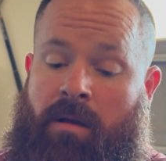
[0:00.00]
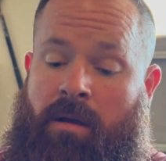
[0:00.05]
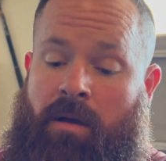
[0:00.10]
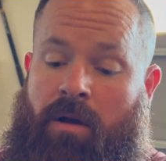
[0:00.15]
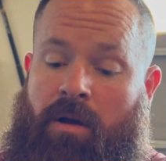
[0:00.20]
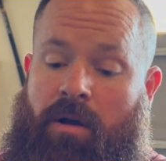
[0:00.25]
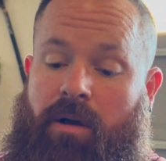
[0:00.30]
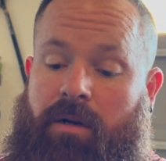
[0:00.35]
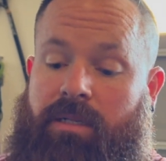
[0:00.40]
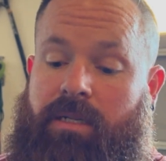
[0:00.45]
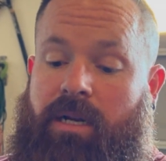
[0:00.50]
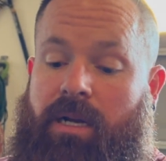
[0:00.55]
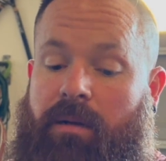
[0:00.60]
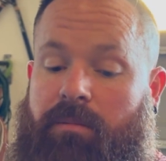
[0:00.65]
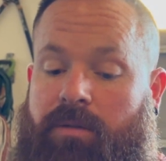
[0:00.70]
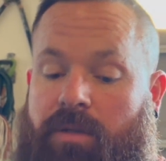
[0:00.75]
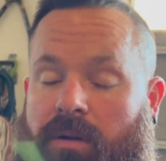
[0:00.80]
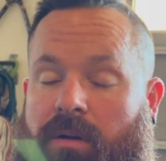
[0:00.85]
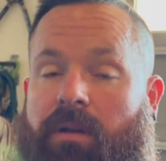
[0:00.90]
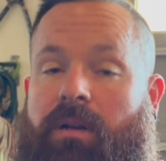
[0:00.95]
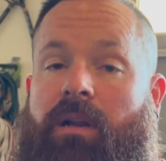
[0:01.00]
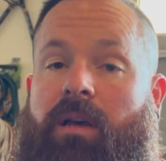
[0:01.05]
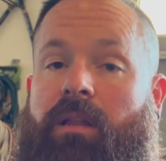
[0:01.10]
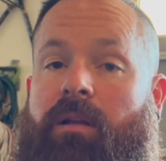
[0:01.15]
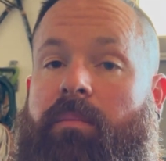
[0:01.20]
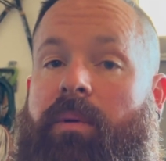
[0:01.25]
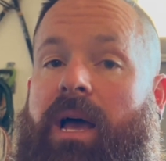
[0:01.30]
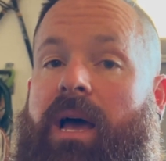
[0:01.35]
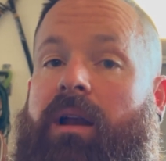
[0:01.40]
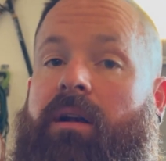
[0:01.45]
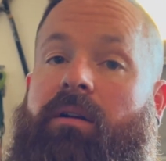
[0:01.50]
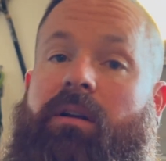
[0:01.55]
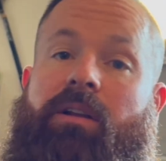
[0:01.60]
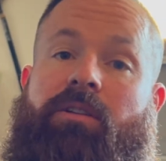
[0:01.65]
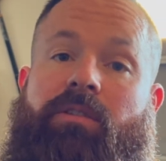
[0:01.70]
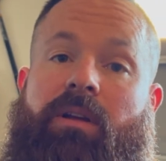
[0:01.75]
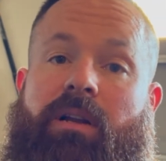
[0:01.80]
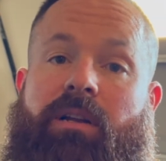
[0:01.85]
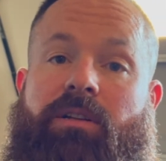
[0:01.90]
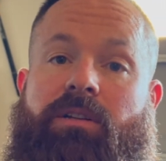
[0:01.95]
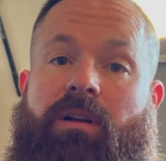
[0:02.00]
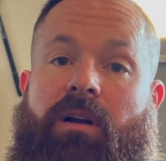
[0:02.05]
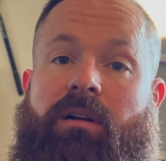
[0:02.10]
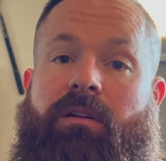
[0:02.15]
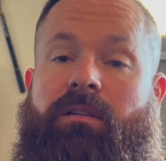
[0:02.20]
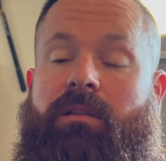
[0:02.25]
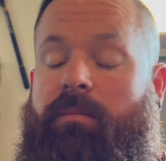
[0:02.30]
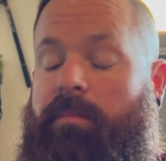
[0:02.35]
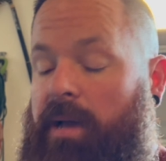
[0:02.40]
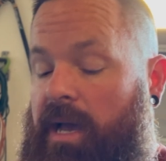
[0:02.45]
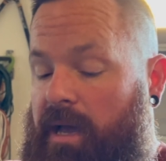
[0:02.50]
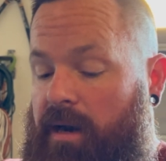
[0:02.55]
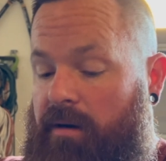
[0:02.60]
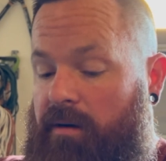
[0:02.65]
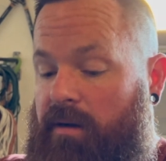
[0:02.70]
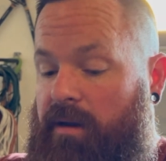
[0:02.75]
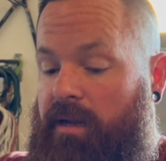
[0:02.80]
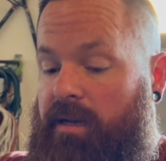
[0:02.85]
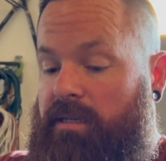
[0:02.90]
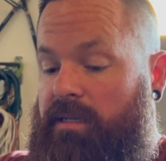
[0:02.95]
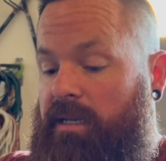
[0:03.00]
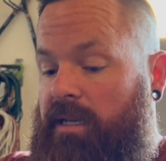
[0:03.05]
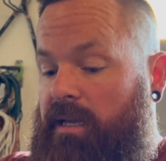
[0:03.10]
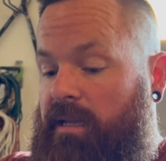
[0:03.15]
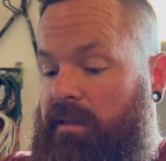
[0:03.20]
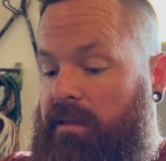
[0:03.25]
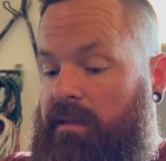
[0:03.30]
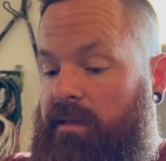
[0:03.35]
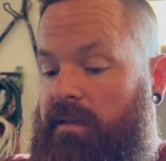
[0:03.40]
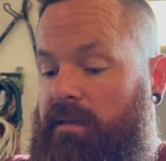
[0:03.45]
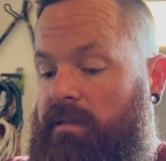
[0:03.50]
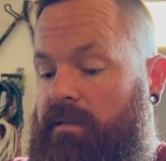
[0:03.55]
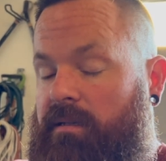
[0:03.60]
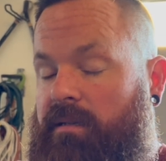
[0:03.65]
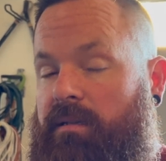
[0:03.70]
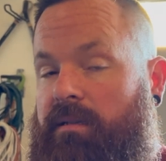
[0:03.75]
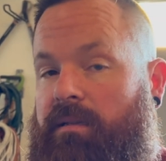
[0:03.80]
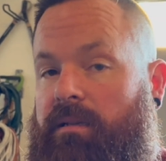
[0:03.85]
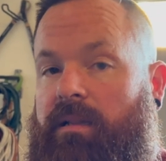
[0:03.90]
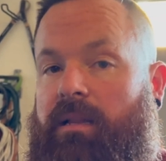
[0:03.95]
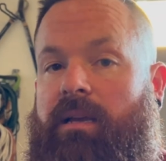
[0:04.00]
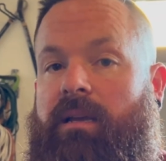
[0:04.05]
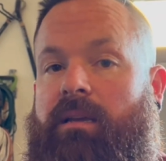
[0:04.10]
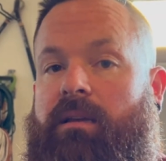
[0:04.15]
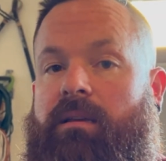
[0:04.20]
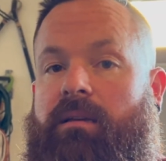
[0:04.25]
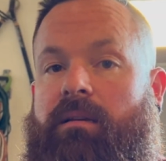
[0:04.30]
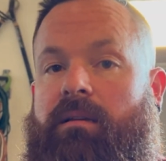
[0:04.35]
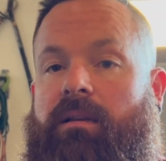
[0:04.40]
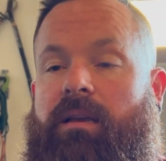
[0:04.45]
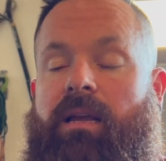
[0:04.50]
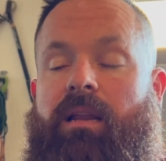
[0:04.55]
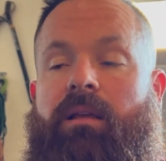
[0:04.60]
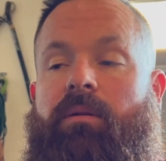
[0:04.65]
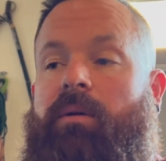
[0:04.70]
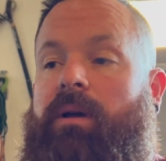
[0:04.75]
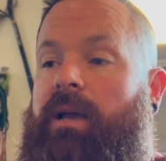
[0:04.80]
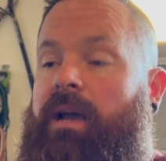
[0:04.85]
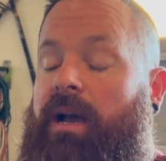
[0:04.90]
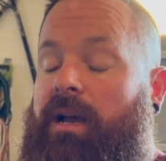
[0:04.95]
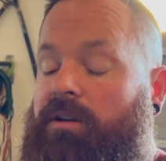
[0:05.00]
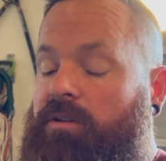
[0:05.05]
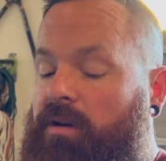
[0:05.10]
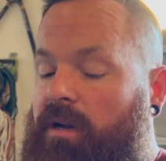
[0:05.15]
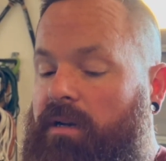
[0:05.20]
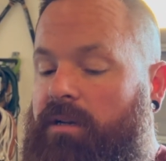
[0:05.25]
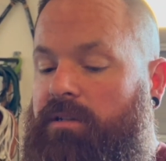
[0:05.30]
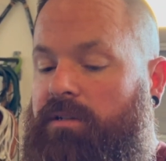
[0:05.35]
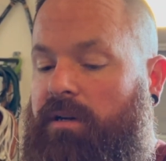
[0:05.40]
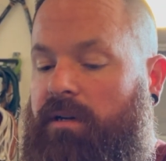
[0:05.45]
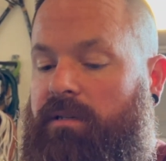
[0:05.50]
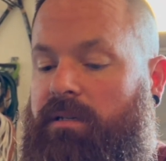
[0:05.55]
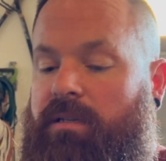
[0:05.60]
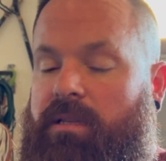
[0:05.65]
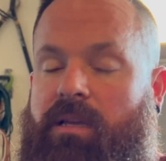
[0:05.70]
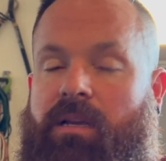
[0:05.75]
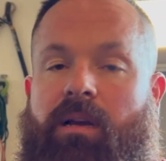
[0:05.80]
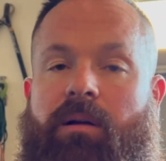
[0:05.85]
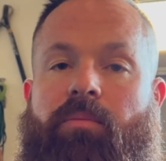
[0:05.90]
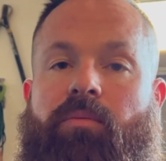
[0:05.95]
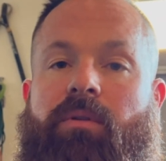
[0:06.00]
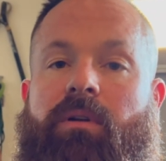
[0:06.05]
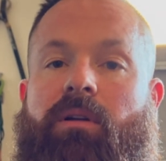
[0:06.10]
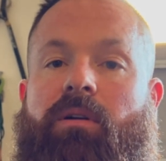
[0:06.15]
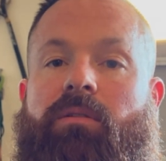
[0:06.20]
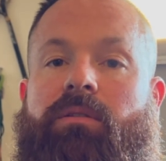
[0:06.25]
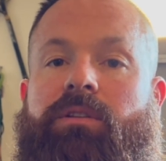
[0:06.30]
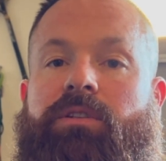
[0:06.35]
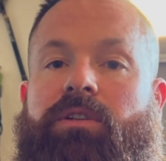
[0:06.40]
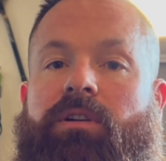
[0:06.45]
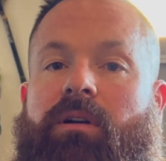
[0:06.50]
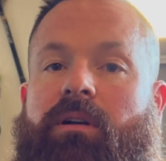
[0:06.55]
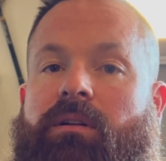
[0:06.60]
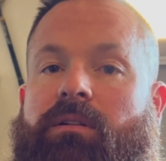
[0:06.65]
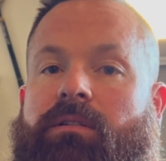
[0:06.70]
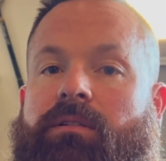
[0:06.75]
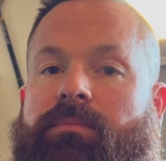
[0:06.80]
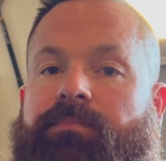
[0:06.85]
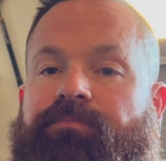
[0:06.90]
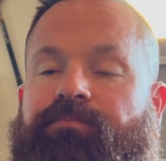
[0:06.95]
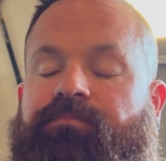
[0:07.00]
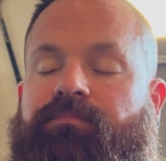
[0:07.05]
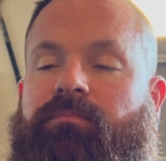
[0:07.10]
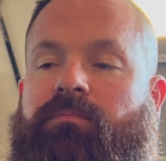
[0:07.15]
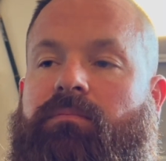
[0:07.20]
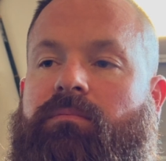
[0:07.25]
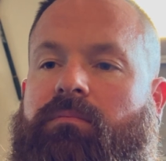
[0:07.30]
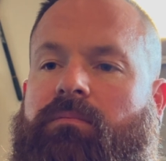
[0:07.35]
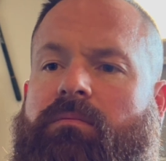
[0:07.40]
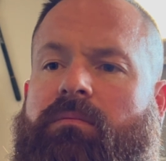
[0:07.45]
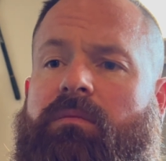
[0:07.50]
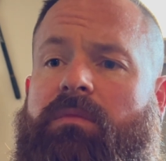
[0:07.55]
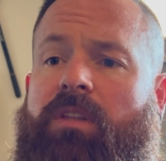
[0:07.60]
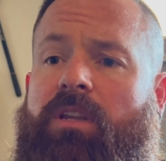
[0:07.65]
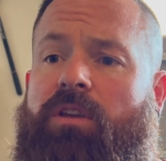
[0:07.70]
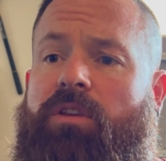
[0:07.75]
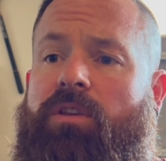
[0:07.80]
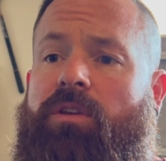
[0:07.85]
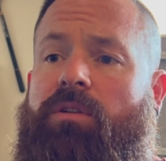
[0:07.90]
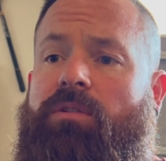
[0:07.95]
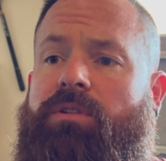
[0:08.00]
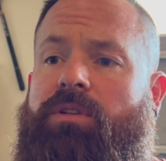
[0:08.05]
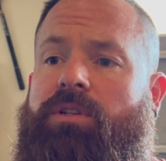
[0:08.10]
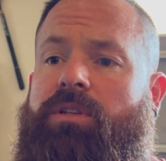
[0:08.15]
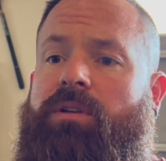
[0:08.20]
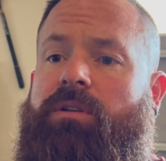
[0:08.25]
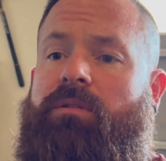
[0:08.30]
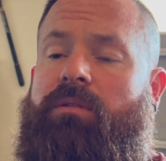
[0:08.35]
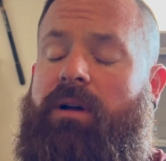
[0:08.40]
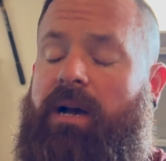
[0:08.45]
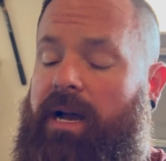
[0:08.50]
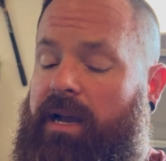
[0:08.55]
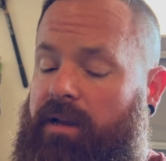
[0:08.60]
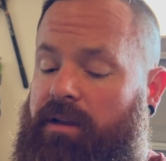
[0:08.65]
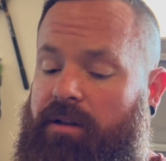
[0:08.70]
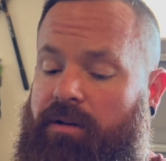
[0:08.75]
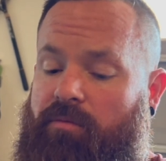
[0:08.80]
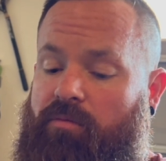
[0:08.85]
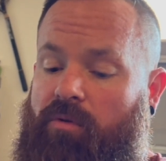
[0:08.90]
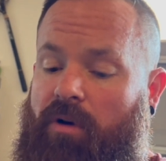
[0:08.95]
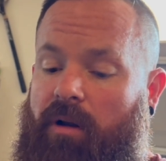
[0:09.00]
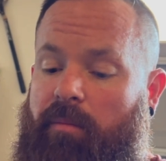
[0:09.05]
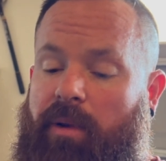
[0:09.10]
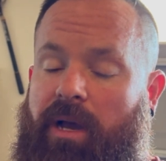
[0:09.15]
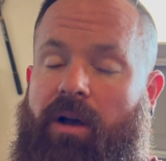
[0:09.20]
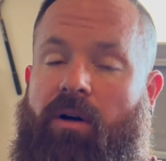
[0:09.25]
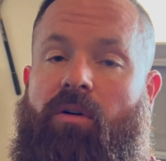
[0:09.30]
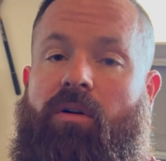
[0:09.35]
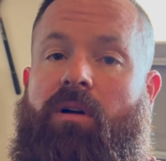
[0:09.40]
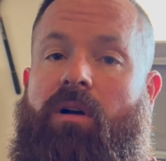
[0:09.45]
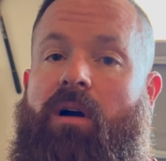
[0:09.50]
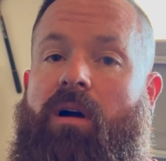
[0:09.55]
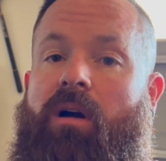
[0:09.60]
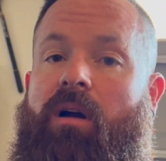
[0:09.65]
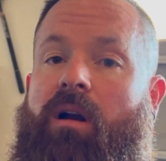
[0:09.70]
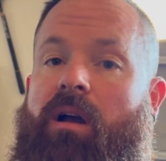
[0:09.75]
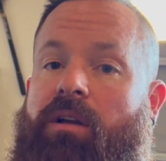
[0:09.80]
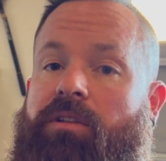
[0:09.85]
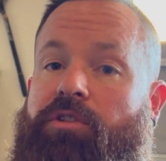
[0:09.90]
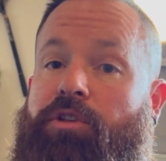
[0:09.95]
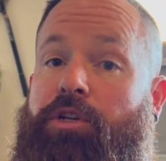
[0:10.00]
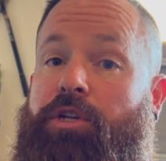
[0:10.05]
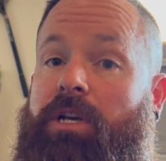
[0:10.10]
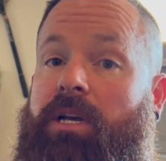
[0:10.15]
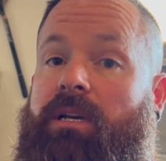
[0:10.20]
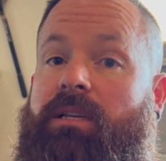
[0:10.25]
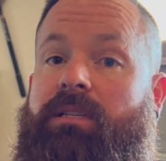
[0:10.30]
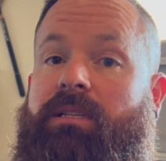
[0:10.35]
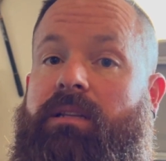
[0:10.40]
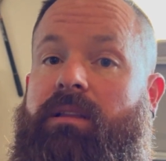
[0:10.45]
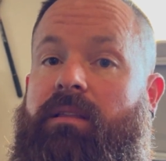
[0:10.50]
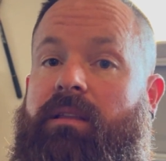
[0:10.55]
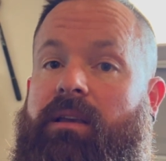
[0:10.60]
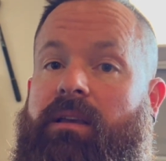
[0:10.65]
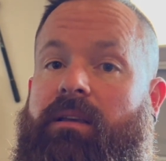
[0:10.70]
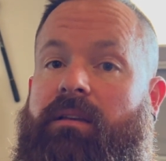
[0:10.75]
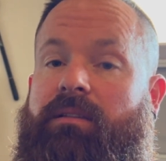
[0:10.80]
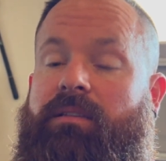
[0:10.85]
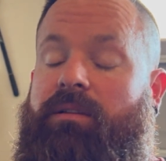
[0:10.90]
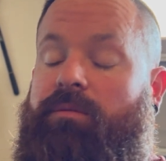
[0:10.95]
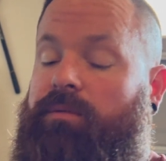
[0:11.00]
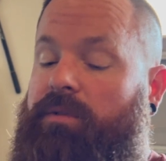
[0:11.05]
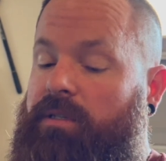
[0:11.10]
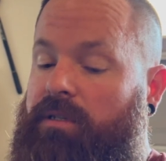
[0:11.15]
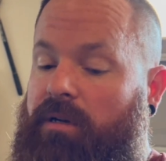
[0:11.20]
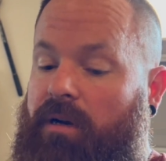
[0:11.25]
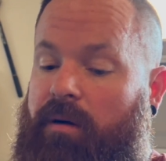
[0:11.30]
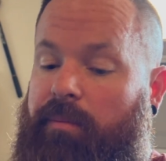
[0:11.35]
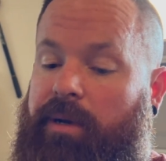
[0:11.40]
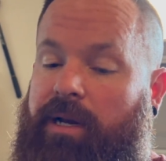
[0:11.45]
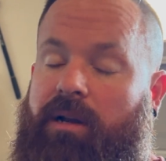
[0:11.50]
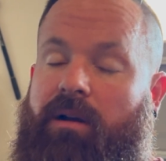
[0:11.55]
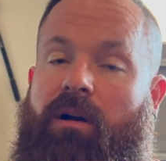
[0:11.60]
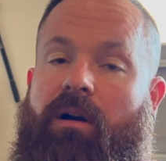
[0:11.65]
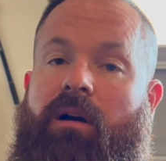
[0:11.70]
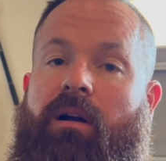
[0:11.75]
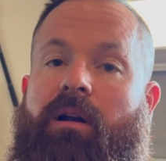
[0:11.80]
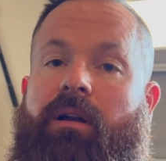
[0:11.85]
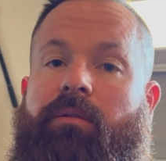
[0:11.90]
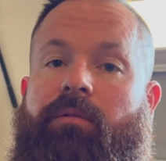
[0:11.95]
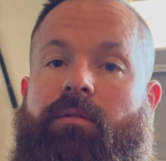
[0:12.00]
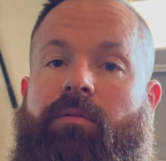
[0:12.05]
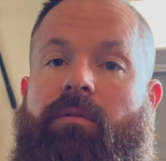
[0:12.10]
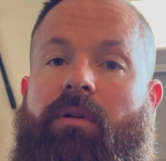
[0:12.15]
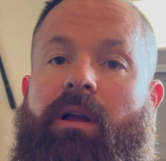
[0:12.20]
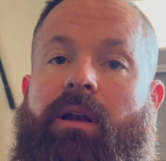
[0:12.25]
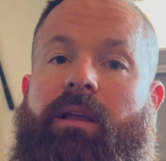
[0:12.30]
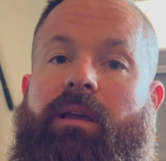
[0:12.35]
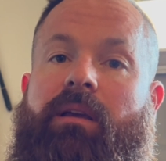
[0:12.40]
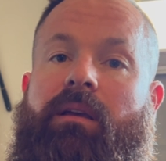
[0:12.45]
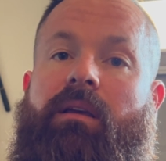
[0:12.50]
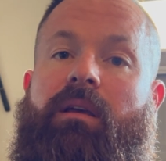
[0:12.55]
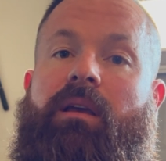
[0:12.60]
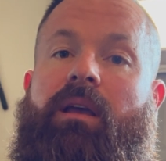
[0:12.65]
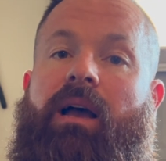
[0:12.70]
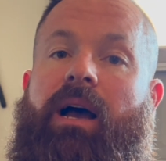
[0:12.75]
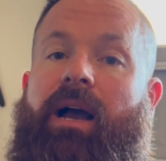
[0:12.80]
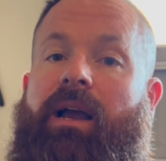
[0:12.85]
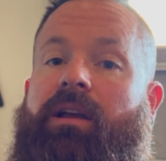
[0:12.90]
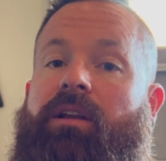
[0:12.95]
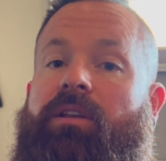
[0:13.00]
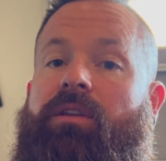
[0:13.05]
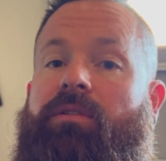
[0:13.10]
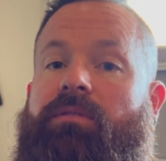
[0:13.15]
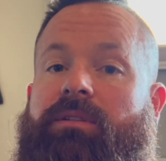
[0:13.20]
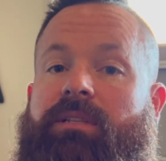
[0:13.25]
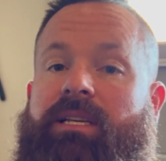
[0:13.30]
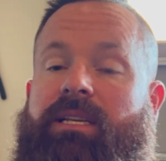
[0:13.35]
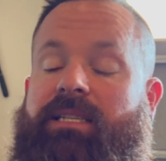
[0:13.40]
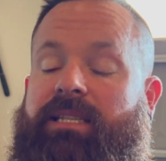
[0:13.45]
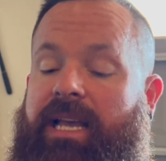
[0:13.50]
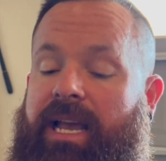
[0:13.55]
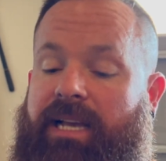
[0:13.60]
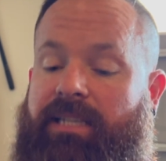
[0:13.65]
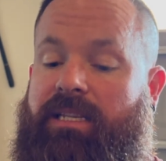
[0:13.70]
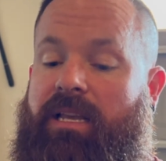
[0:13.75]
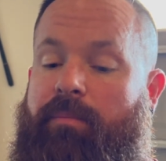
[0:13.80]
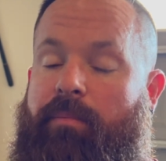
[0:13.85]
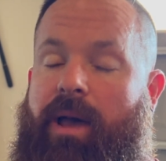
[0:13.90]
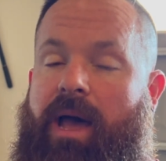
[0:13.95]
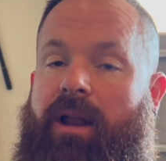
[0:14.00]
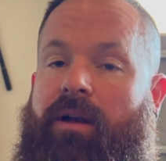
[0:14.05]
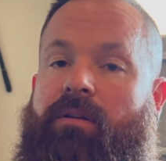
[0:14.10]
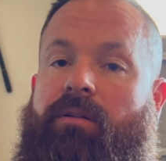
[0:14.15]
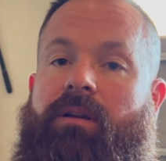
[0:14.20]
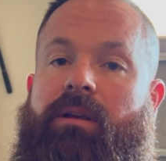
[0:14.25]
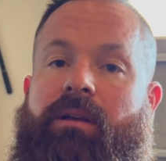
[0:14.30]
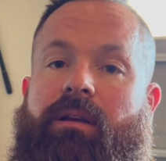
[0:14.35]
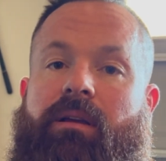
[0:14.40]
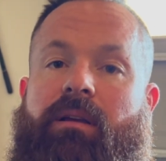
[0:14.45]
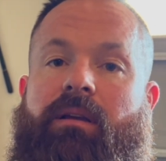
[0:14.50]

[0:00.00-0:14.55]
hooked it up to another battery and tried to charge the battery to get this to like anyway i tried to charge this thing up wouldn't hold a charge used to i could run my whole car on just this it would start my car it would run it i could use this as a battery